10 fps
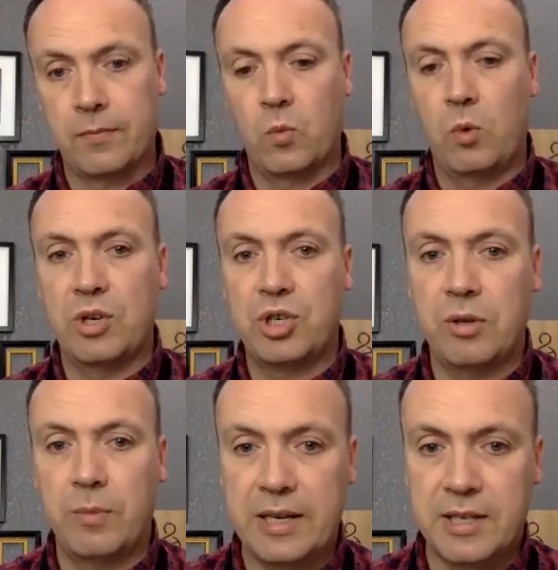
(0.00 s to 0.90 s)
We wish you the
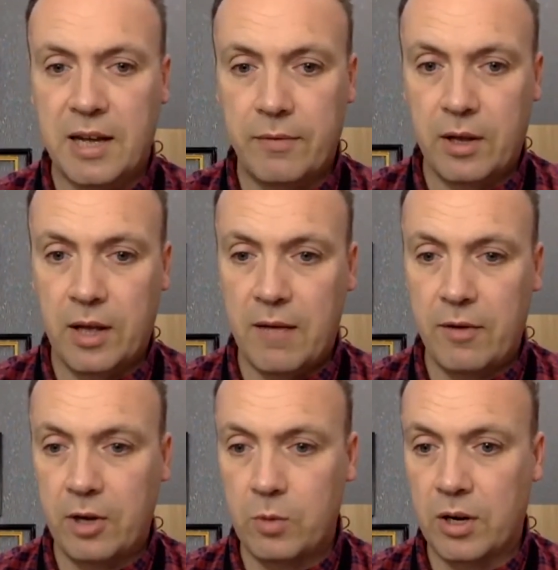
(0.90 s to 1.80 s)
best. Have a
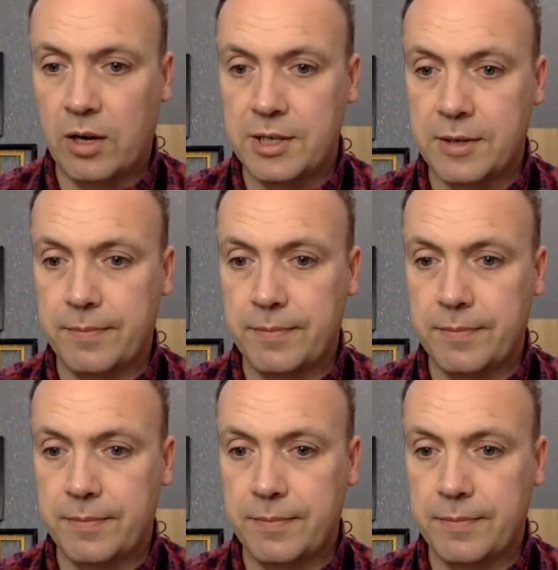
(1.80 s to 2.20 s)
good one, guys.